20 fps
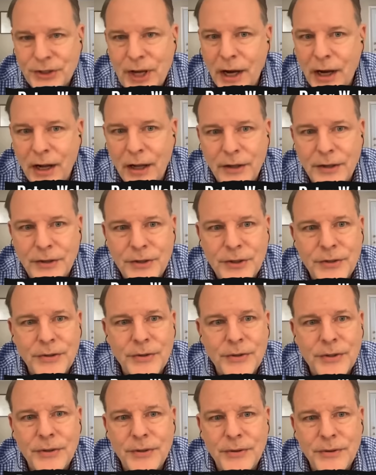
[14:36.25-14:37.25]
Collins,
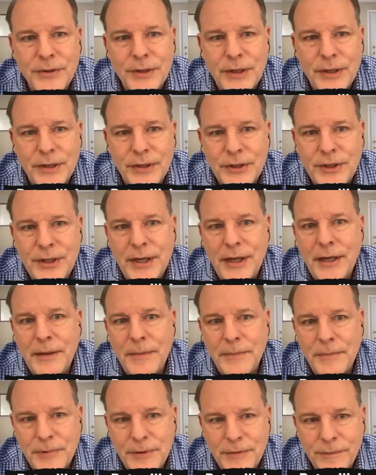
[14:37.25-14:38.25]
who's who's the
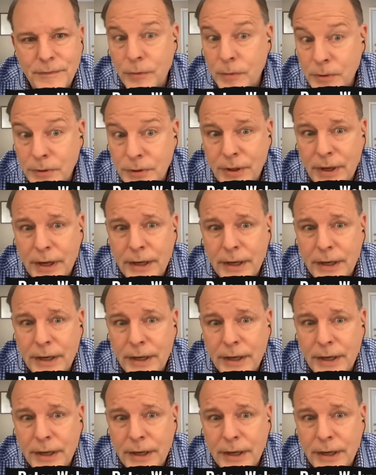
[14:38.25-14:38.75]
esteemed former mm-hmm.